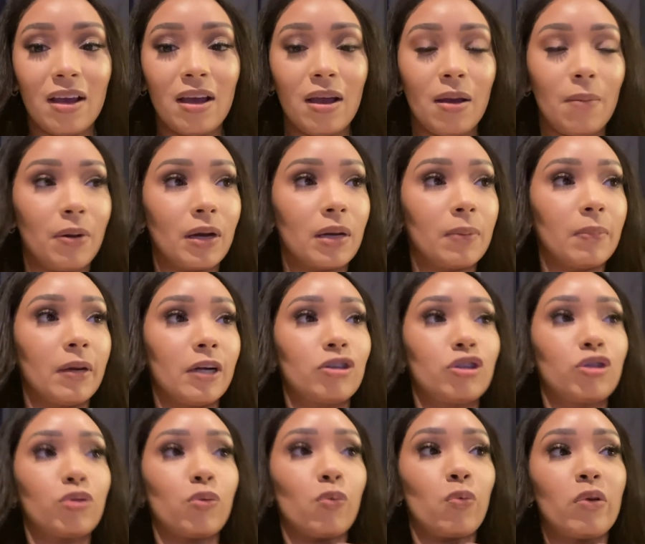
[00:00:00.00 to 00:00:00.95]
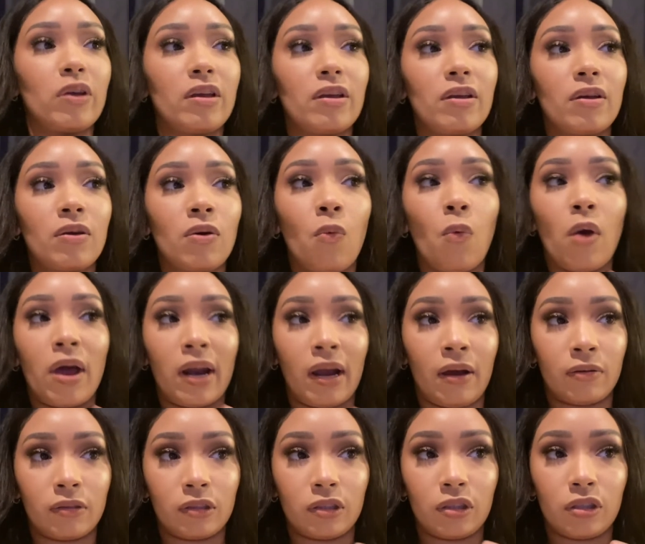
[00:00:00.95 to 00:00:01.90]
Pretty much, we went
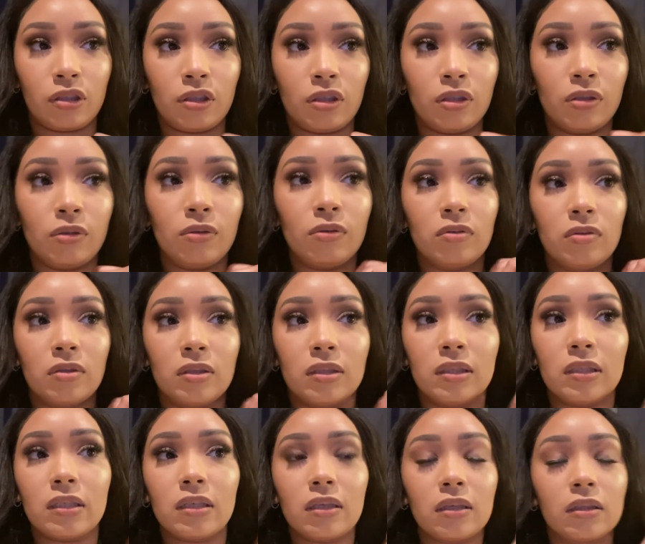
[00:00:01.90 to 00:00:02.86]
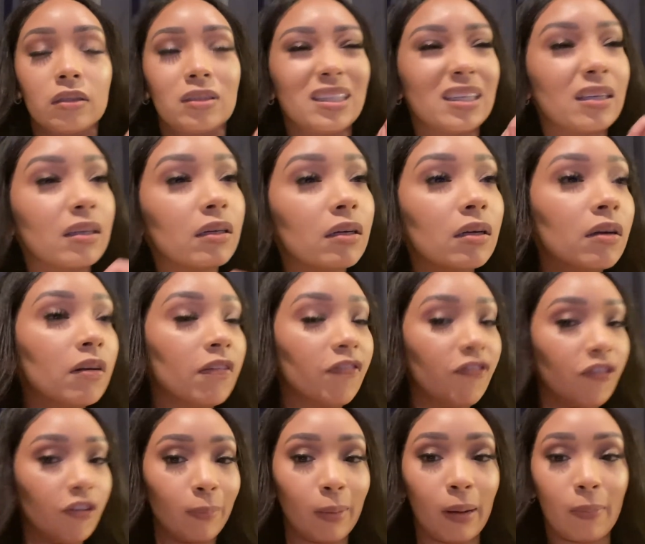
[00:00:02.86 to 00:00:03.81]
out to dinner
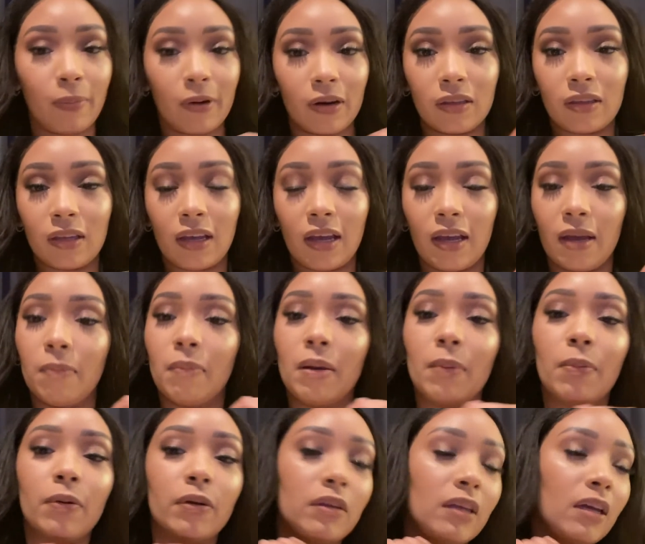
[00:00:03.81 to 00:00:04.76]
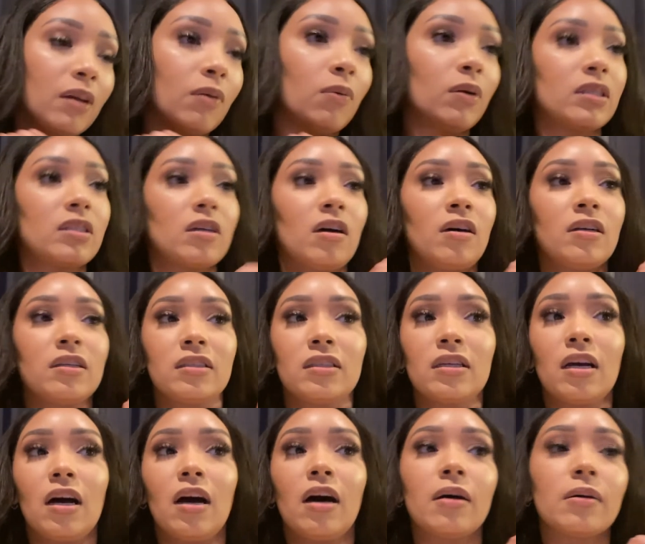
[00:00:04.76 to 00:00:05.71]
for my birthday. My birthday was on
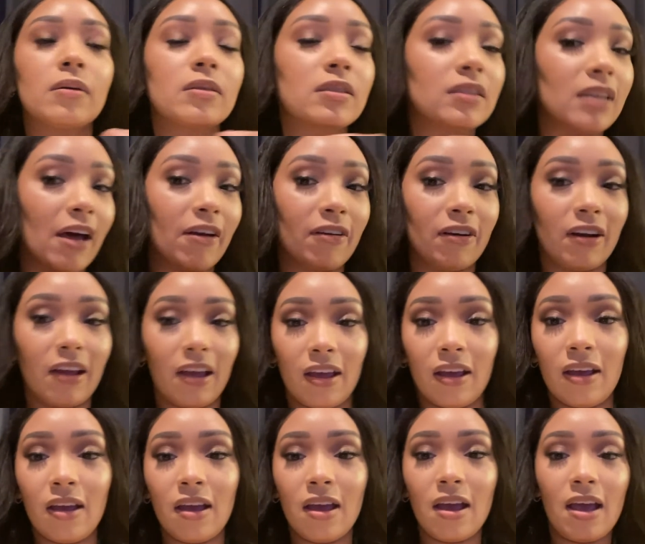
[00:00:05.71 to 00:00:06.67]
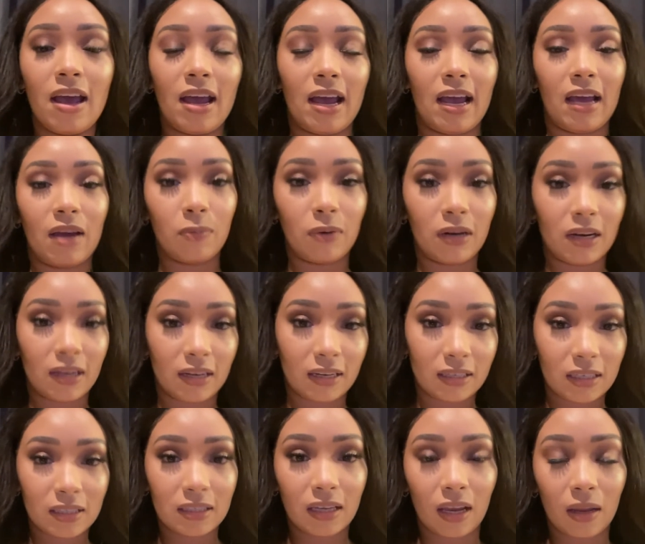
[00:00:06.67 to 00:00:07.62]
Saturday, and we didn't get
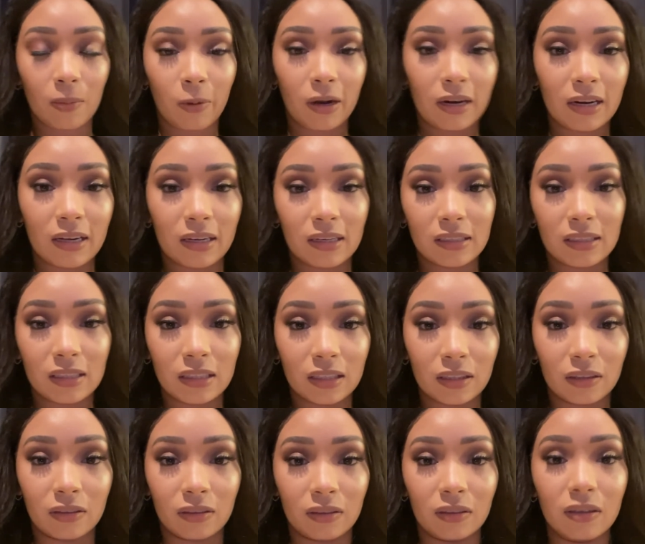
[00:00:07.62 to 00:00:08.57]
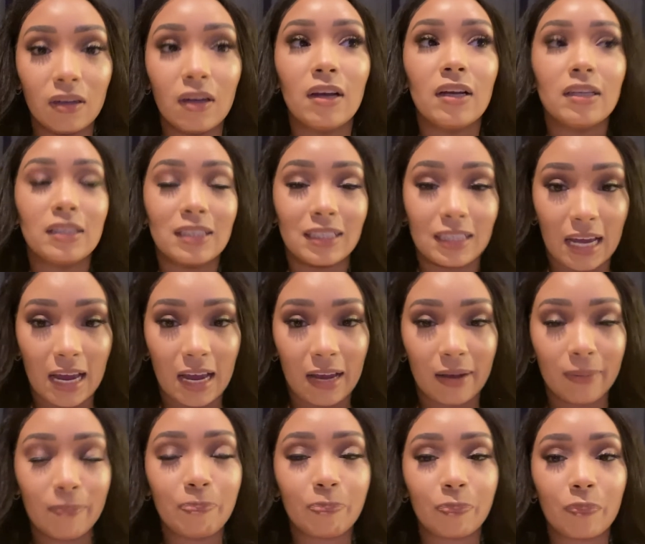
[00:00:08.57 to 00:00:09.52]
to celebrate it till
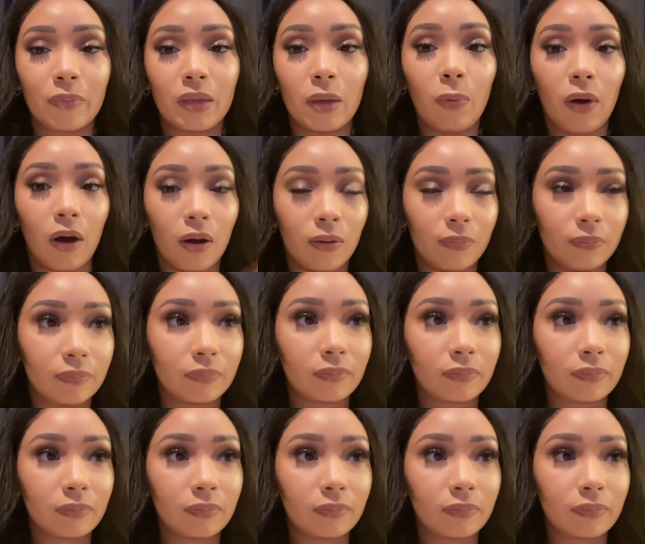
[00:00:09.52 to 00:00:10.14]
today. Well,